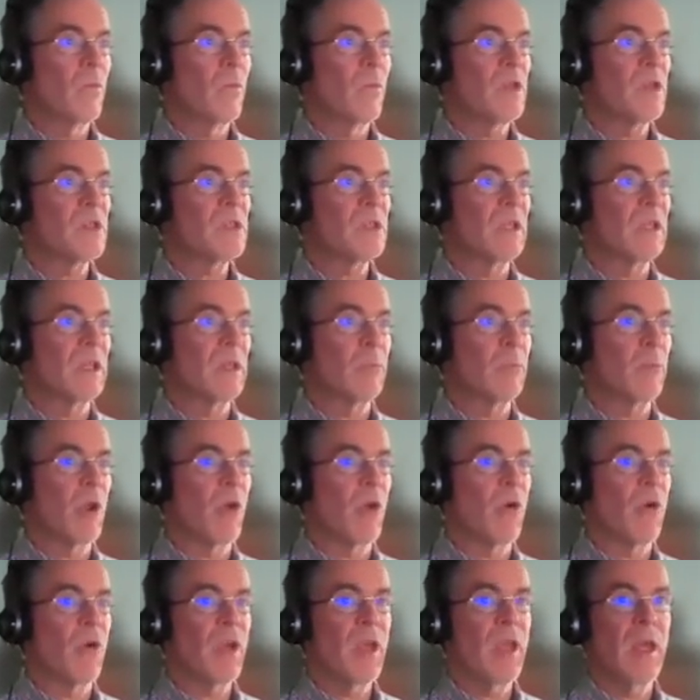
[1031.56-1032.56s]
this little
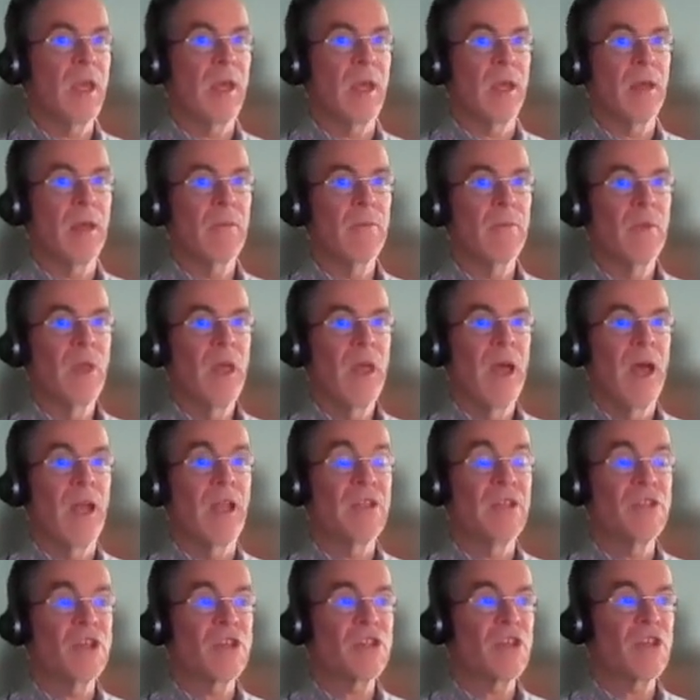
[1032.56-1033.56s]
block here. And
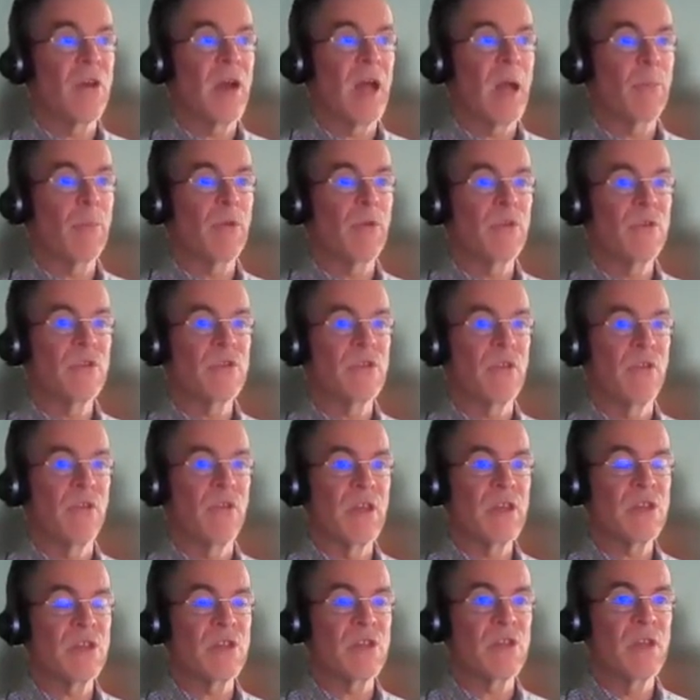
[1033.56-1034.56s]
it just so happens that
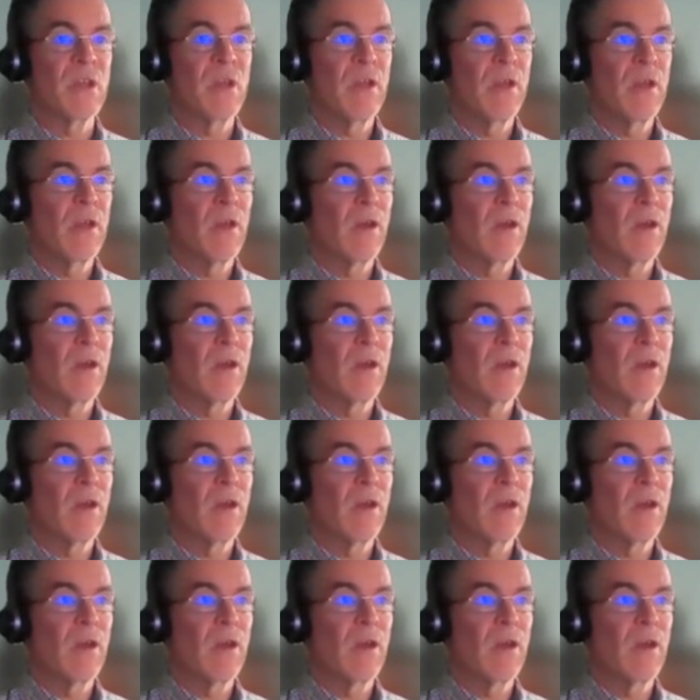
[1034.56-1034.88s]
this